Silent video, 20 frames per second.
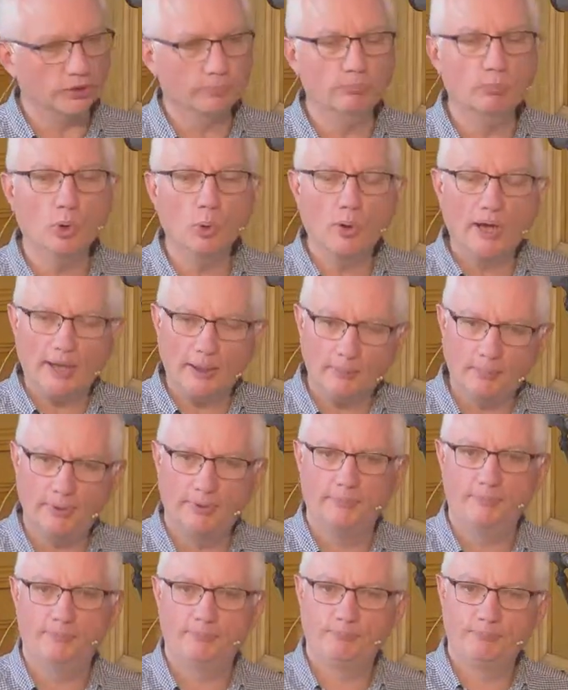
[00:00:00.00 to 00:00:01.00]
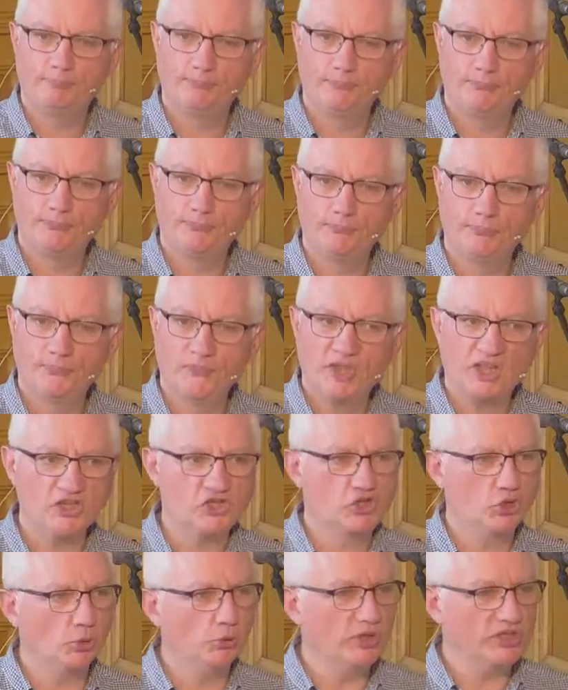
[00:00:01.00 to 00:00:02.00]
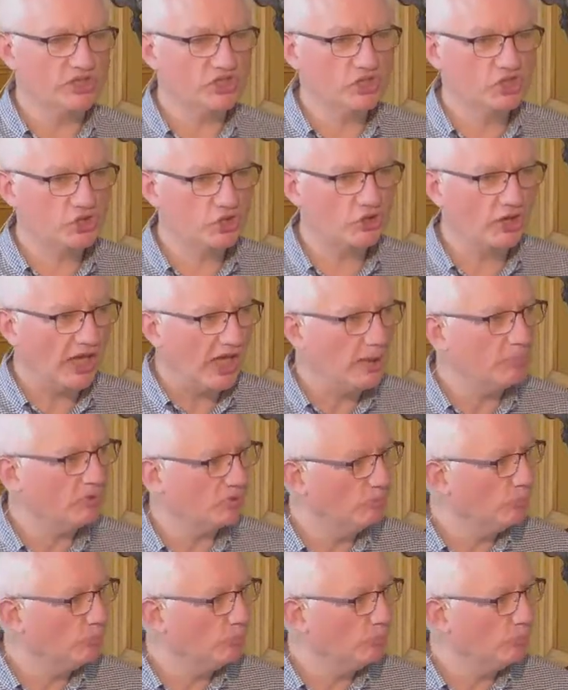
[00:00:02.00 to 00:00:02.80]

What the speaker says: Moab. And so this tribe of